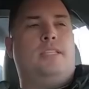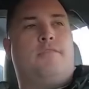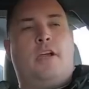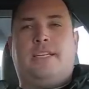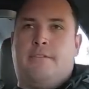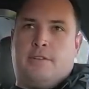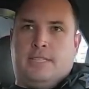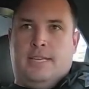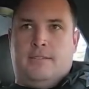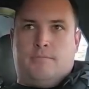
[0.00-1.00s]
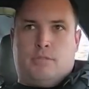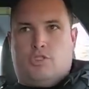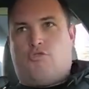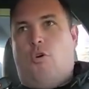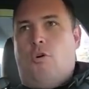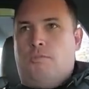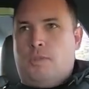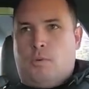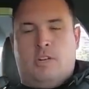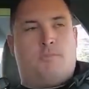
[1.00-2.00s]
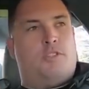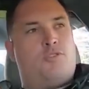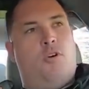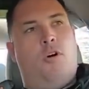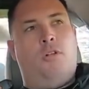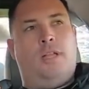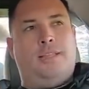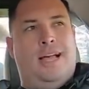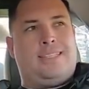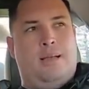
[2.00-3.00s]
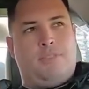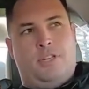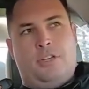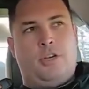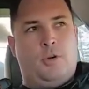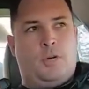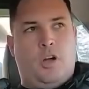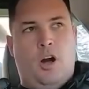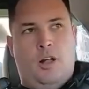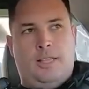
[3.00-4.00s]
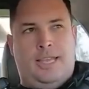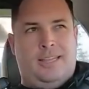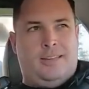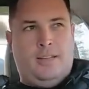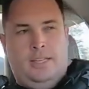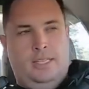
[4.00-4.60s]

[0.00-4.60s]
It's very different than patrol. Whereas patrol, a lot of times, you know, you go to a call and